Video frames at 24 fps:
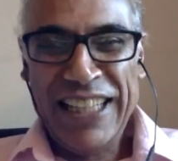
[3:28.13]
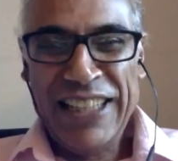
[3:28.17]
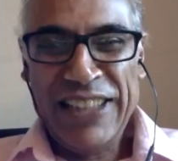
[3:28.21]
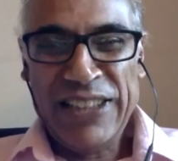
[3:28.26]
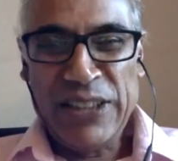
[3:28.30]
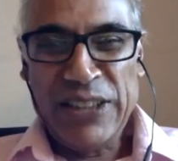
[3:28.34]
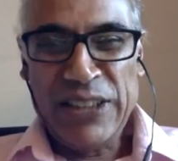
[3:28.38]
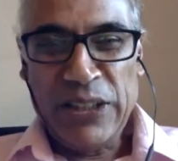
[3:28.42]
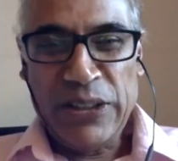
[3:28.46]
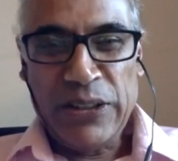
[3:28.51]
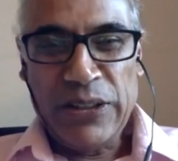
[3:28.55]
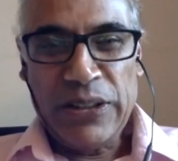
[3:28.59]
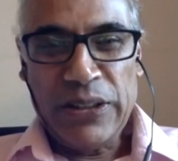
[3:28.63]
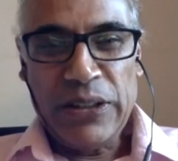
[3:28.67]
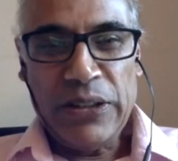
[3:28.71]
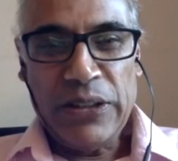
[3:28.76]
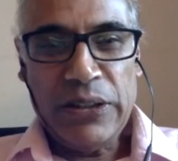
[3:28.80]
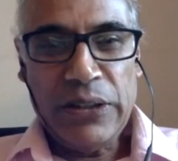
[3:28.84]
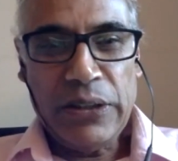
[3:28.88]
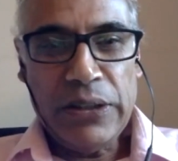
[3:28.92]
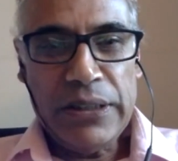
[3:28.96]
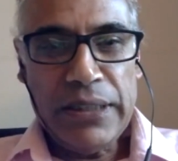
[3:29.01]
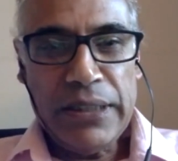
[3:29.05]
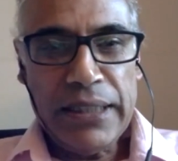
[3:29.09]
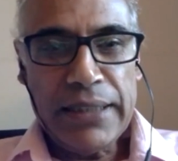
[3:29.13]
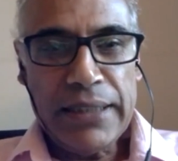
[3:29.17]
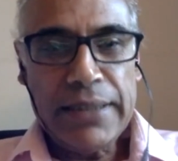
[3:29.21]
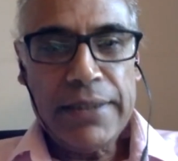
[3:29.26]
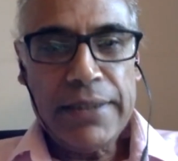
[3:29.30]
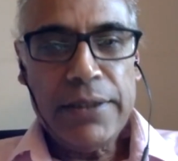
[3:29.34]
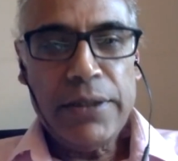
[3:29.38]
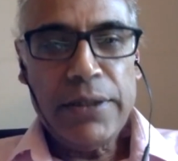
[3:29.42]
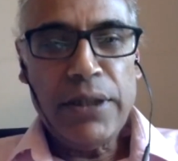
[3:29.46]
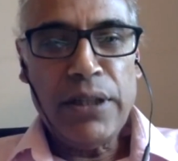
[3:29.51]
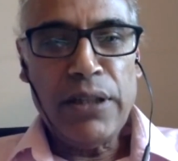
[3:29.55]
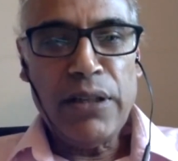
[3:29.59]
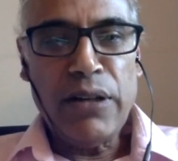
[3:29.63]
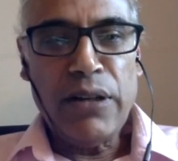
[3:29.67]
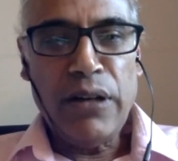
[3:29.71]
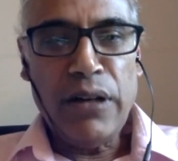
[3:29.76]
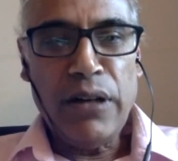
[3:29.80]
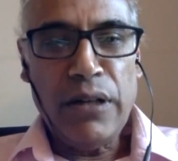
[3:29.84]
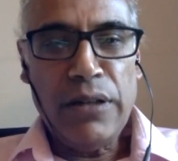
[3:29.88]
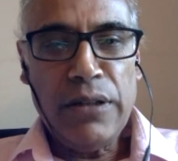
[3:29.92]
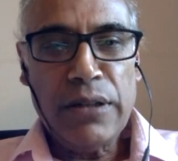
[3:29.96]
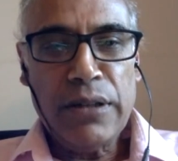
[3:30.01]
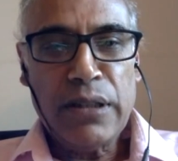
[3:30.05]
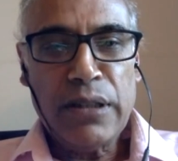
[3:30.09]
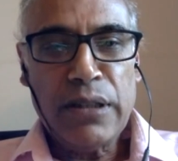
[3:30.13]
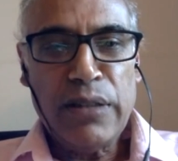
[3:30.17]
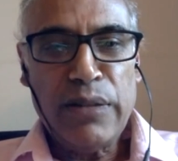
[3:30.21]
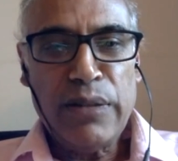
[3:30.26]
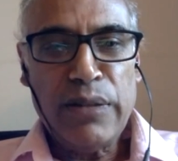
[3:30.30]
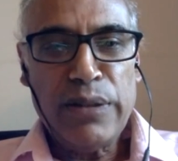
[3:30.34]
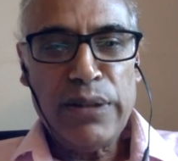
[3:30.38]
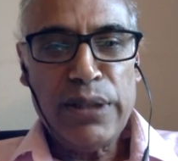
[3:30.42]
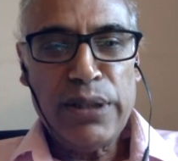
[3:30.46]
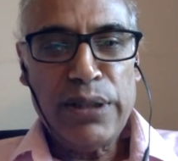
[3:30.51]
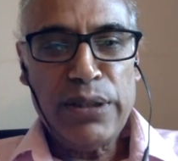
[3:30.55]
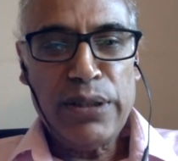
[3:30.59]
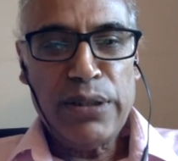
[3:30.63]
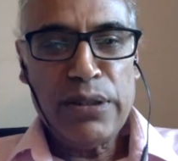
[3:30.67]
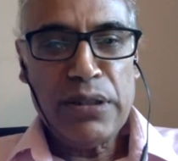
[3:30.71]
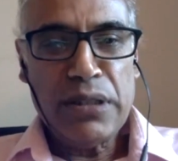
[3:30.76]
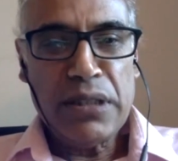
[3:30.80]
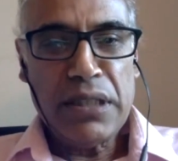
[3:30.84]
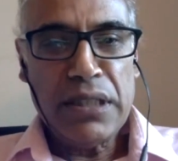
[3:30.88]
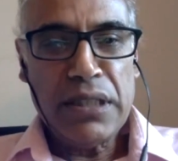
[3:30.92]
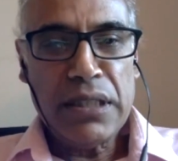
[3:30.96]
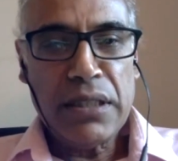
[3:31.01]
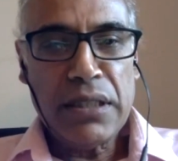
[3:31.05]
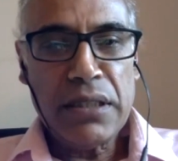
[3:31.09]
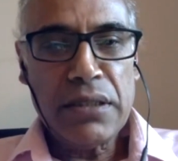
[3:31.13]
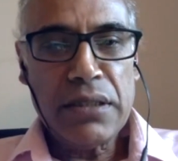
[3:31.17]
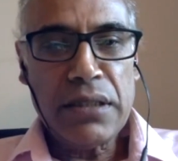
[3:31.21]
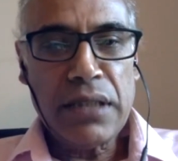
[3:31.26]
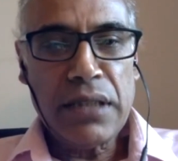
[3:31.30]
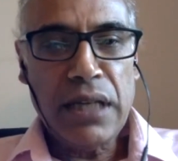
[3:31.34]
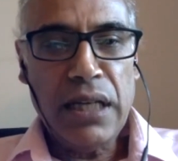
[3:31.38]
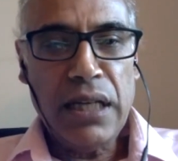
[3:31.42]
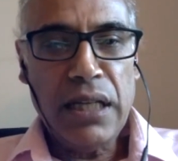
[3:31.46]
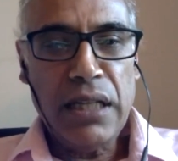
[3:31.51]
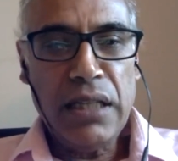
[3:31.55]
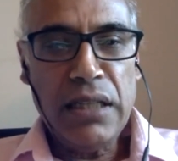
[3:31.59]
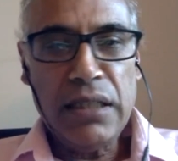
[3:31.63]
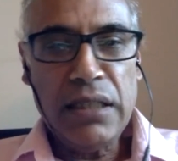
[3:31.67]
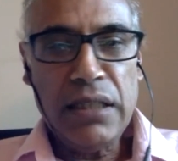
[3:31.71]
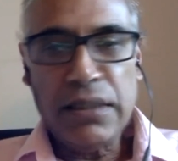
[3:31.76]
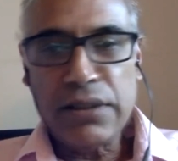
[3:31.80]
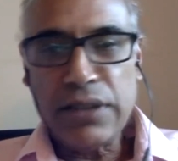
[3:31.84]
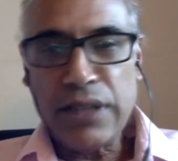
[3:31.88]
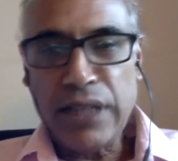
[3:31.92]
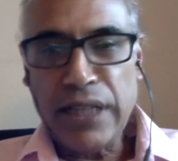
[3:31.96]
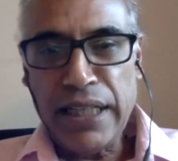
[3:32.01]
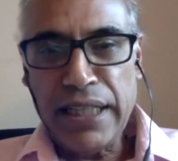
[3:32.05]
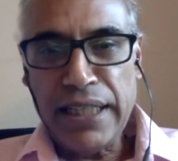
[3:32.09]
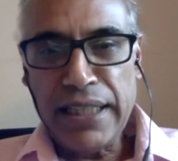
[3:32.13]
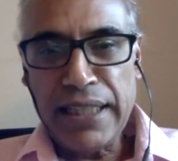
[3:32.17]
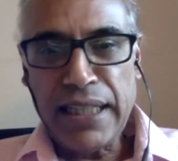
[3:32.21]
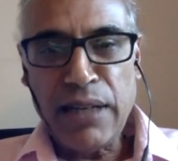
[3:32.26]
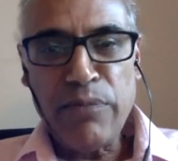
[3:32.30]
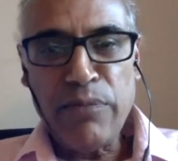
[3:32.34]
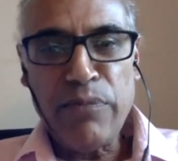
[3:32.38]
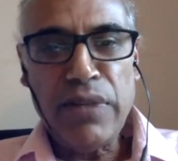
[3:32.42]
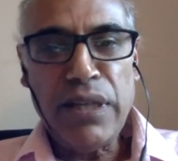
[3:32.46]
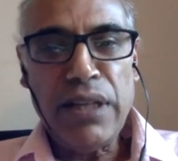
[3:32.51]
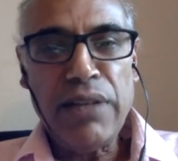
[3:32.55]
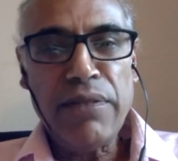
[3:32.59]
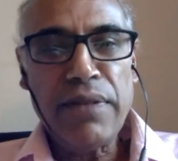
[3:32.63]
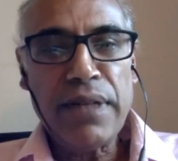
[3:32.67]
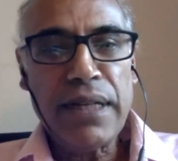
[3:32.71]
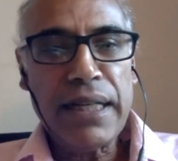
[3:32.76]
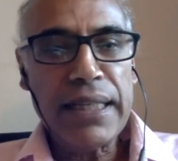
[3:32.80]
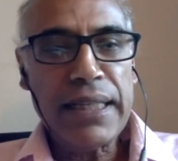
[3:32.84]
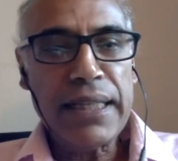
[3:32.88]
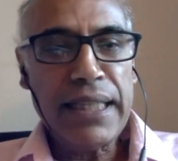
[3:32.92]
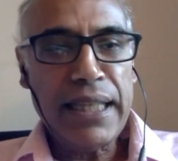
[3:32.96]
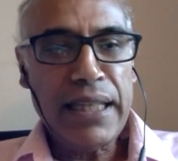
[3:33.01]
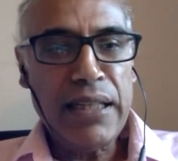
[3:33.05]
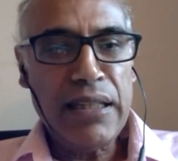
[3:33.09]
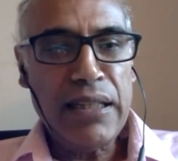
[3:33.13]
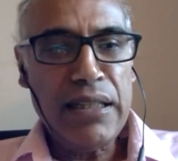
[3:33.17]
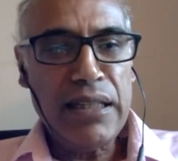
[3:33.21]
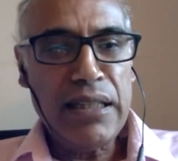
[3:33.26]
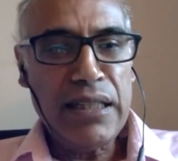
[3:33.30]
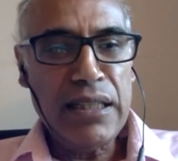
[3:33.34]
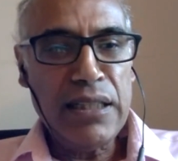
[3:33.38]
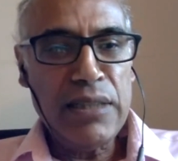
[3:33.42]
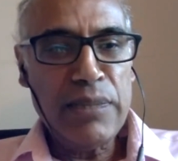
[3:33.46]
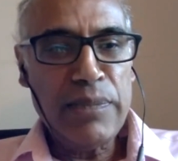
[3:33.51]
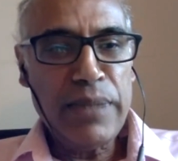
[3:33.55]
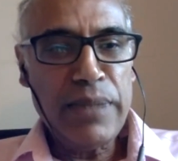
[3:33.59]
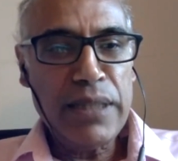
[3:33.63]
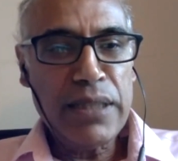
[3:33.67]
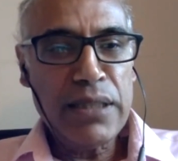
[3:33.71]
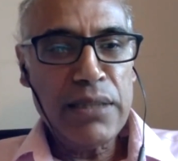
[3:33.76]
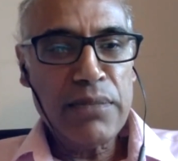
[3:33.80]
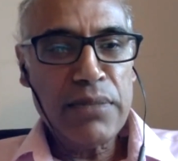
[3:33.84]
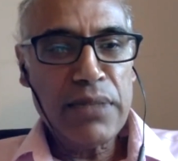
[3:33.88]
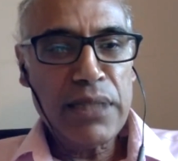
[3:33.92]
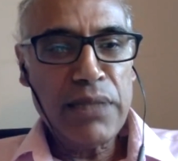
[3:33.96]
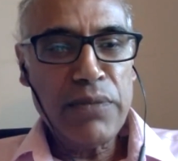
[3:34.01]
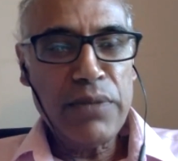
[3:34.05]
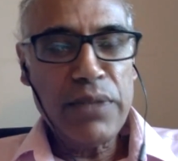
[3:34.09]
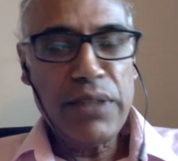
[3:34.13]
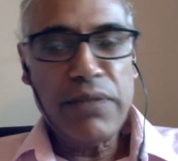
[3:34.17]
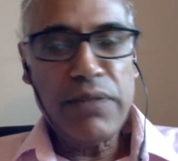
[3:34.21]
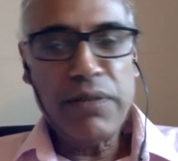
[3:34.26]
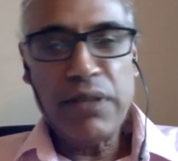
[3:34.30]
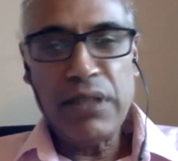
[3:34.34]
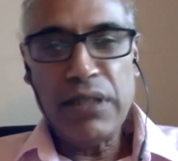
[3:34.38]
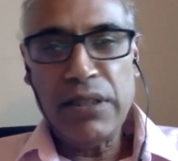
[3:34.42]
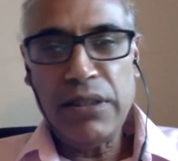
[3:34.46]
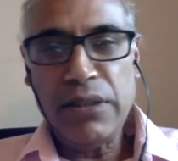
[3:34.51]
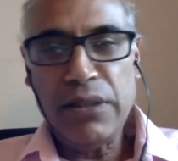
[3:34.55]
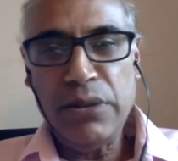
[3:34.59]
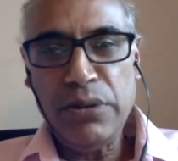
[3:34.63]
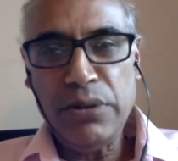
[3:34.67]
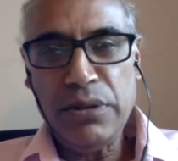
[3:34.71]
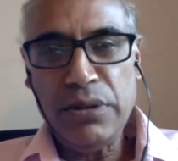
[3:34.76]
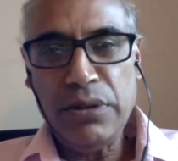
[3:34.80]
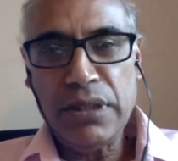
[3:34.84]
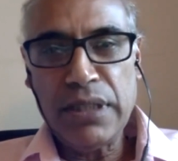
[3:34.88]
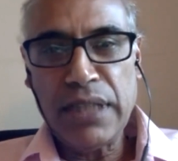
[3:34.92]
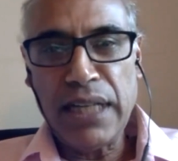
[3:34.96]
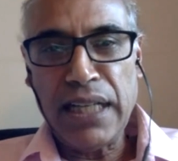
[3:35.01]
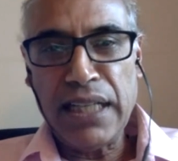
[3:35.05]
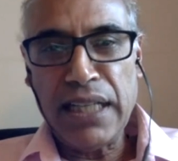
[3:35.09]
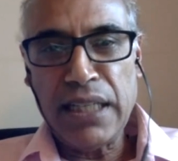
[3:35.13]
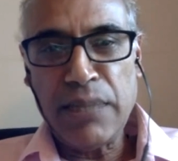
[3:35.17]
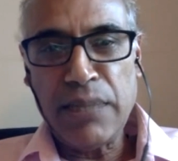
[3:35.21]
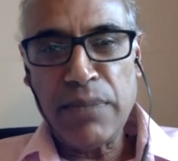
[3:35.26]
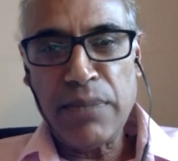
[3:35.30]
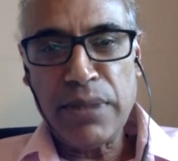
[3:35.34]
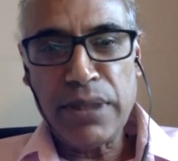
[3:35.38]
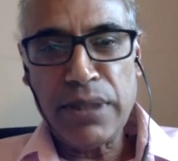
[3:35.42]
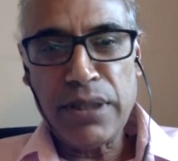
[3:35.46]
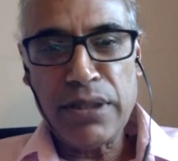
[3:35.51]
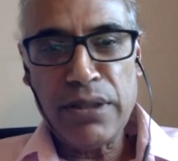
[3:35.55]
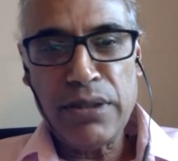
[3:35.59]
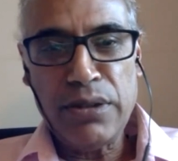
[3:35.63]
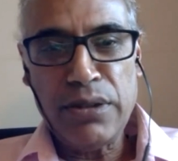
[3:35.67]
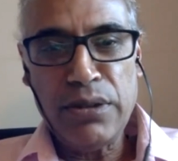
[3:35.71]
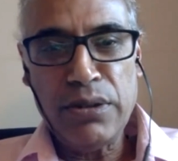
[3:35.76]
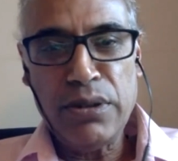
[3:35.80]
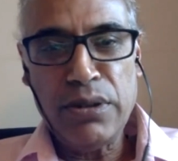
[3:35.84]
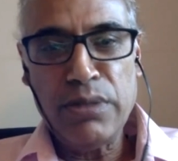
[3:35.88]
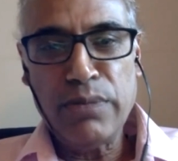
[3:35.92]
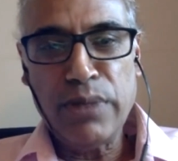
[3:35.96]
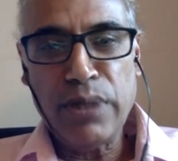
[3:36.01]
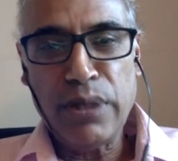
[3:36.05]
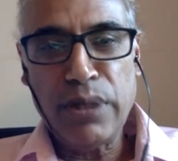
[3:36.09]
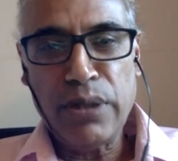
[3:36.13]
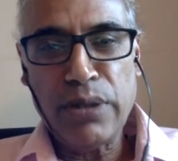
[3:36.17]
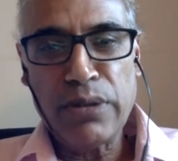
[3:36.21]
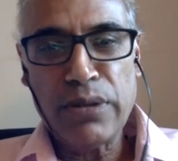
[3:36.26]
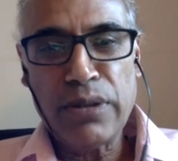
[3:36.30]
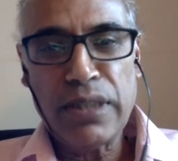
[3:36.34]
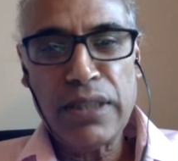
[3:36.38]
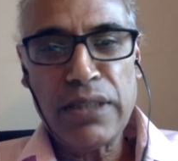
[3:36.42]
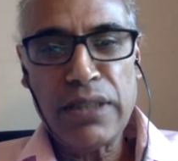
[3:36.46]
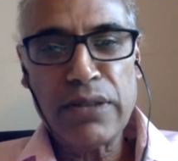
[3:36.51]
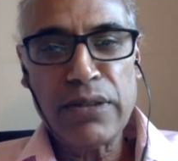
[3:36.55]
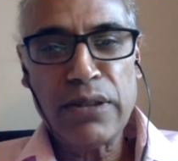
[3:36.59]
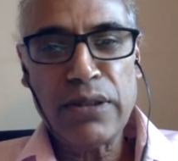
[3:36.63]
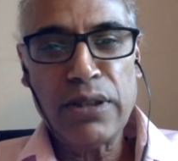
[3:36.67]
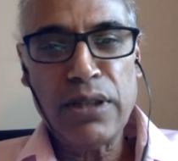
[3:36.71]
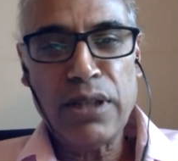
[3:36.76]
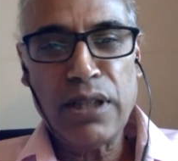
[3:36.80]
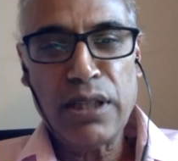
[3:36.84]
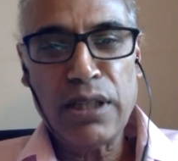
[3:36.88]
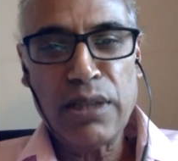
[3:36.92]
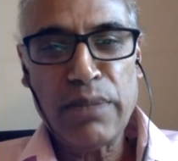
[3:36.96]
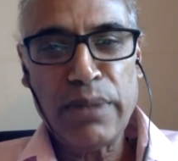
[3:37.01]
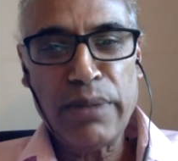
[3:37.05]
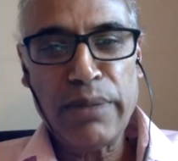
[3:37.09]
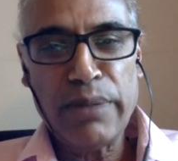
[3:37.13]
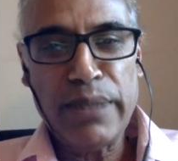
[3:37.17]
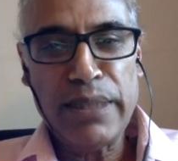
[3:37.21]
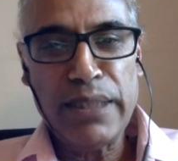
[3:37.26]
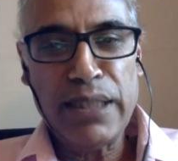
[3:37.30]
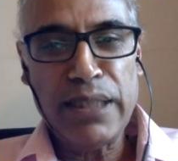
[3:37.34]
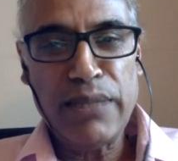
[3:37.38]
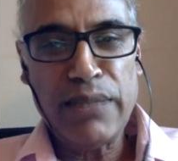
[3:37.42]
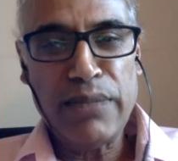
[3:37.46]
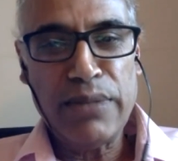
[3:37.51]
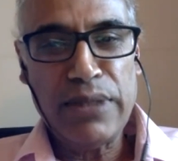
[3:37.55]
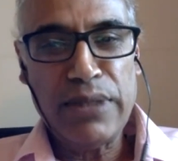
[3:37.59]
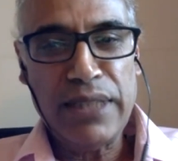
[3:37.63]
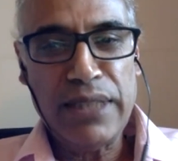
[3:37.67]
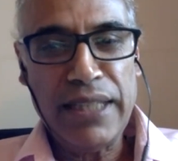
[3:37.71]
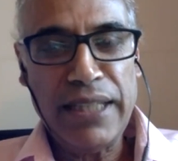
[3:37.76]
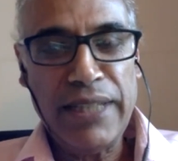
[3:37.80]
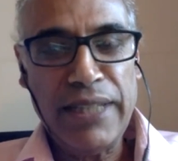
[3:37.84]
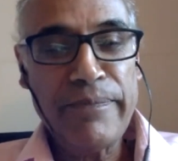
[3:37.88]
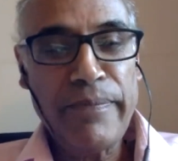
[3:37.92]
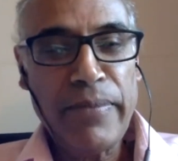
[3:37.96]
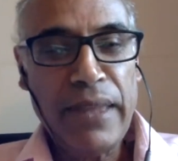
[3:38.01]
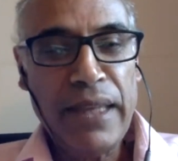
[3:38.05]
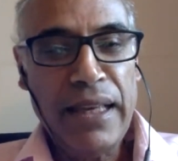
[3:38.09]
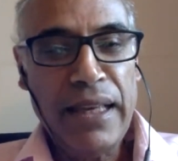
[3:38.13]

So good luck to you on all your conversations and discussions. I'll uh, try and come whenever I can uh, spare some time. We have a huge grant application due tomorrow. So that's going to occupy my time today.